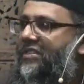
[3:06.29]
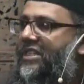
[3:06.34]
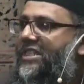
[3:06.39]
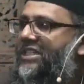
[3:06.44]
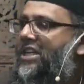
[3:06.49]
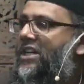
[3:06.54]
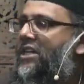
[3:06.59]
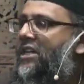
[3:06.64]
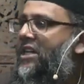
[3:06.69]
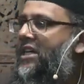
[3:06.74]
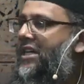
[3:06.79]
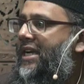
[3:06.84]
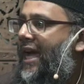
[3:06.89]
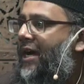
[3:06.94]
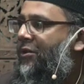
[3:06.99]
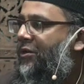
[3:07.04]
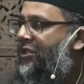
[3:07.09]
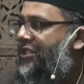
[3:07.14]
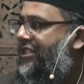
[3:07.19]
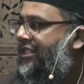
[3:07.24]
return
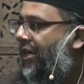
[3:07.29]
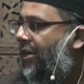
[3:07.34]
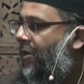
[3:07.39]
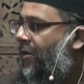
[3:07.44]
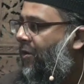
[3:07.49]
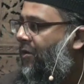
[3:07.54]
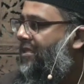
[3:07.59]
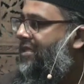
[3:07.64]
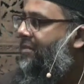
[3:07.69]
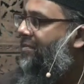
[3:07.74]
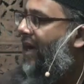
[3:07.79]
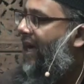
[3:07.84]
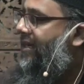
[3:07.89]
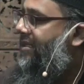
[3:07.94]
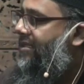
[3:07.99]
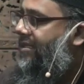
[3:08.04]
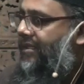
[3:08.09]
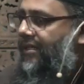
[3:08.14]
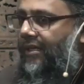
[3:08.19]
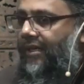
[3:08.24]
our souls
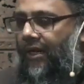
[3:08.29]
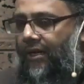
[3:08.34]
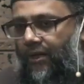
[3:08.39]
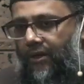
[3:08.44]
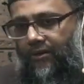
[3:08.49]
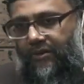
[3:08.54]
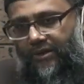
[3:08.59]
back to God,